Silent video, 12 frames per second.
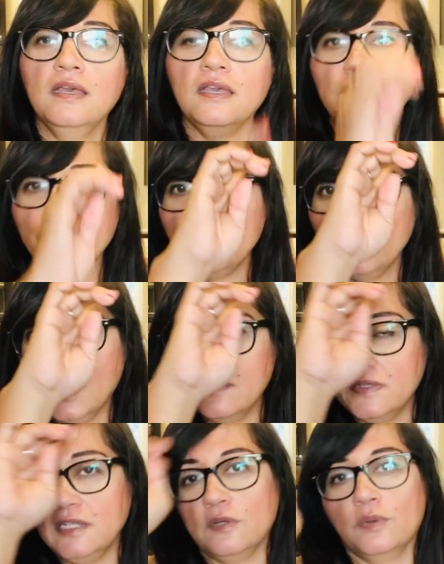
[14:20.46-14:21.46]
If you have
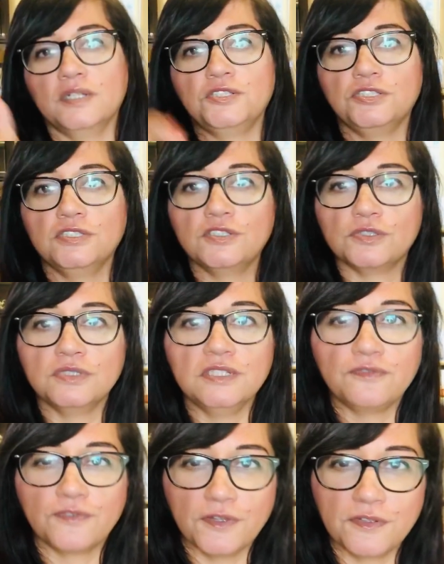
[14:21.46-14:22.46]
any questions or
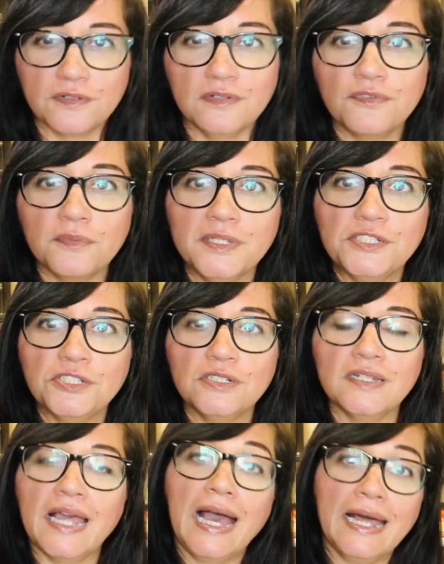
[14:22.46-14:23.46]
need further information
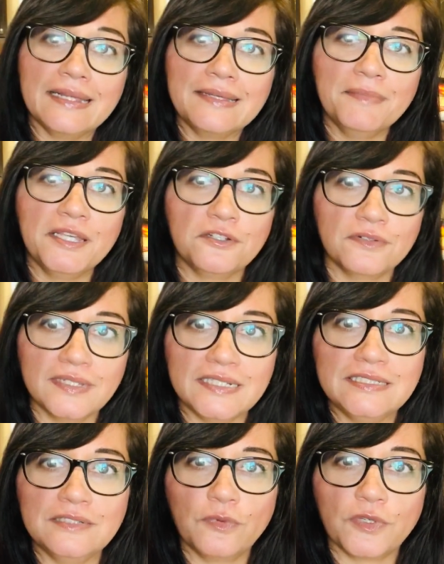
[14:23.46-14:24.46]
on how to make your
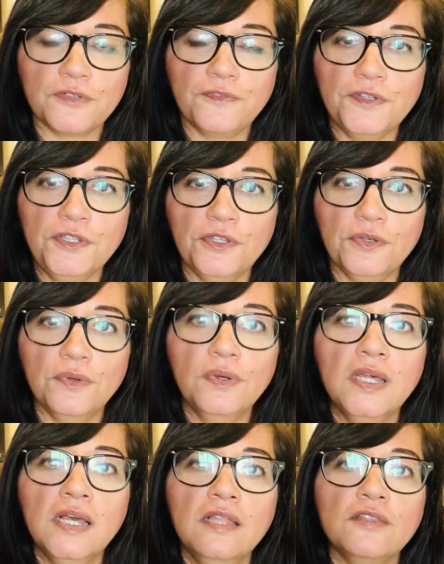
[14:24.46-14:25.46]
LinkedIn work for you,
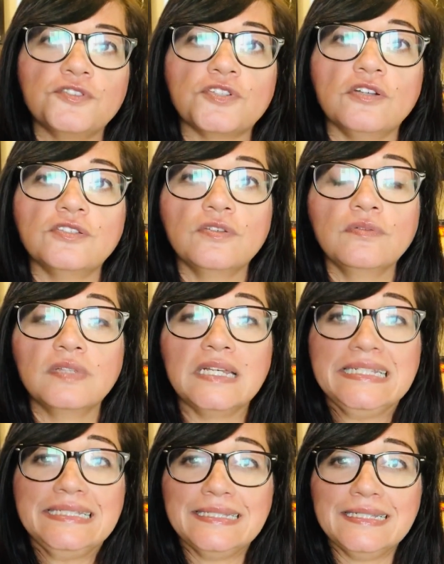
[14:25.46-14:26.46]
there's also
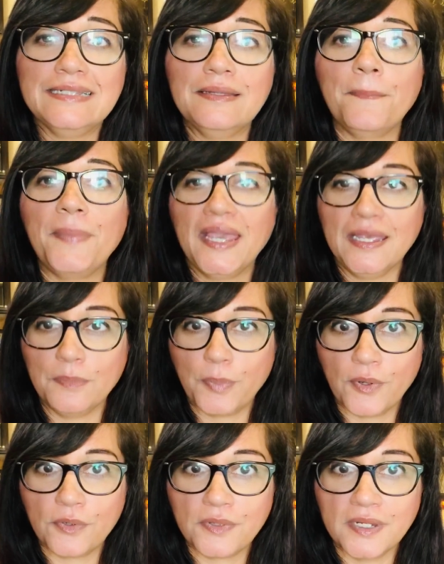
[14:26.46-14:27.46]
LinkedIn paid
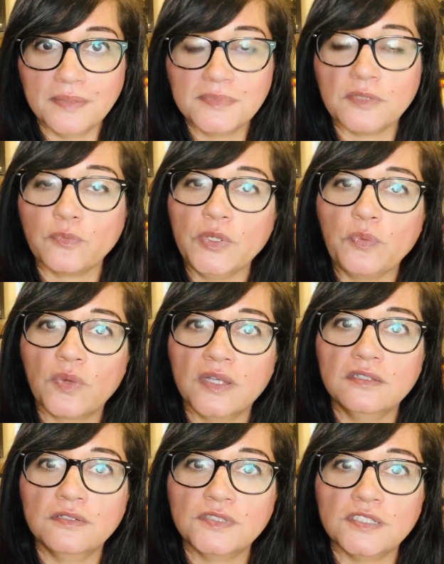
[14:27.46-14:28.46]
programs, and we
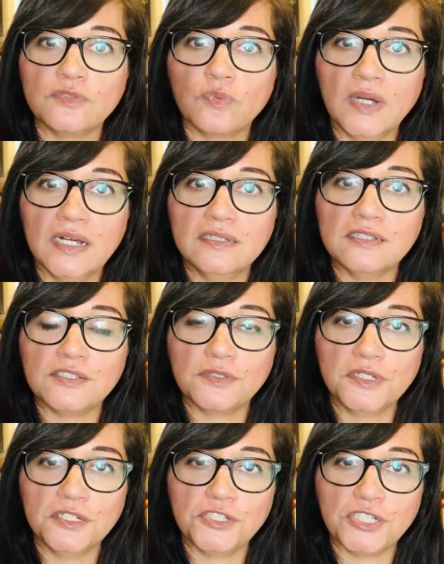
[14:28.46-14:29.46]
run those as well at
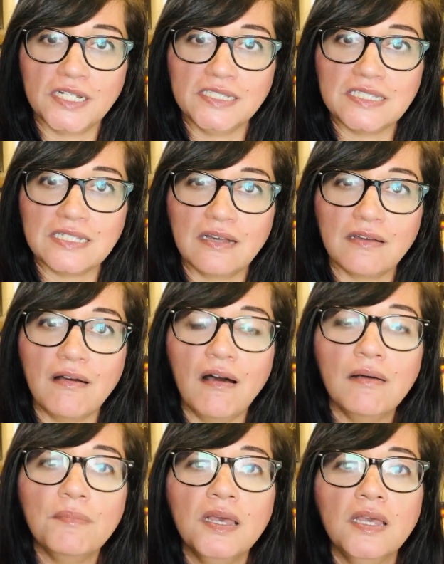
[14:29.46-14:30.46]

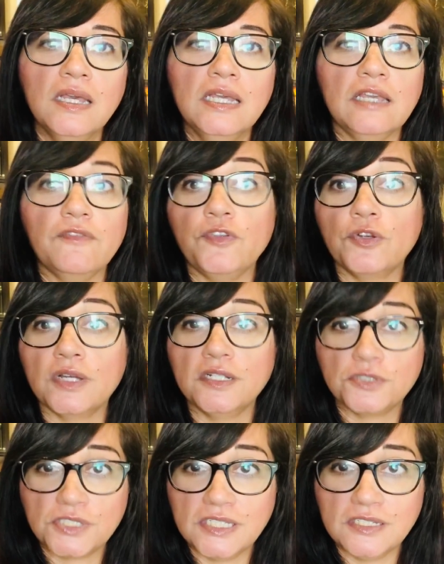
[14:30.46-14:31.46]
SuryaShines.com. If you're
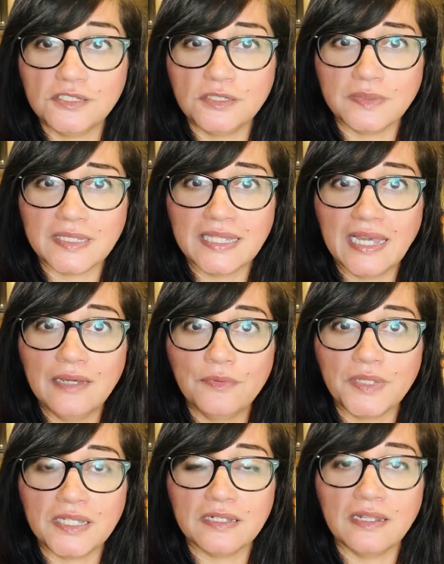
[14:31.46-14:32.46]
interested in doing that,
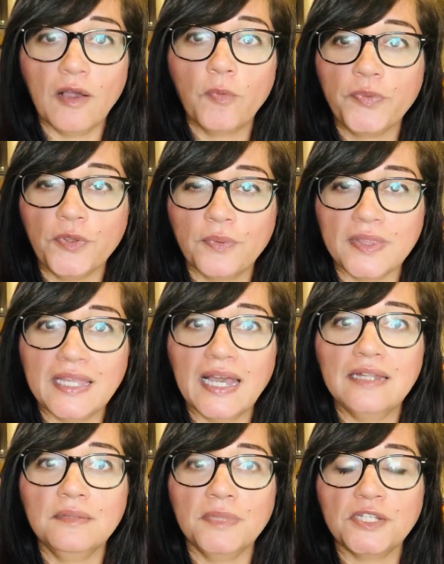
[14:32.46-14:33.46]
we can help you with
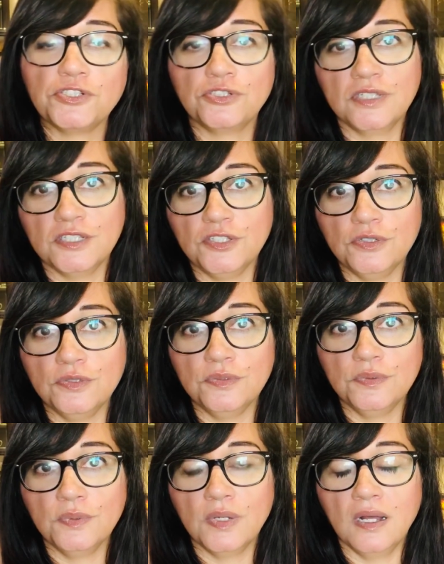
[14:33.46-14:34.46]
that and make sure that
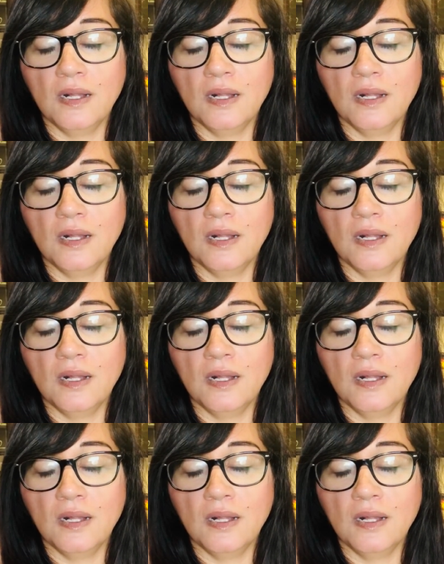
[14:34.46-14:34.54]
you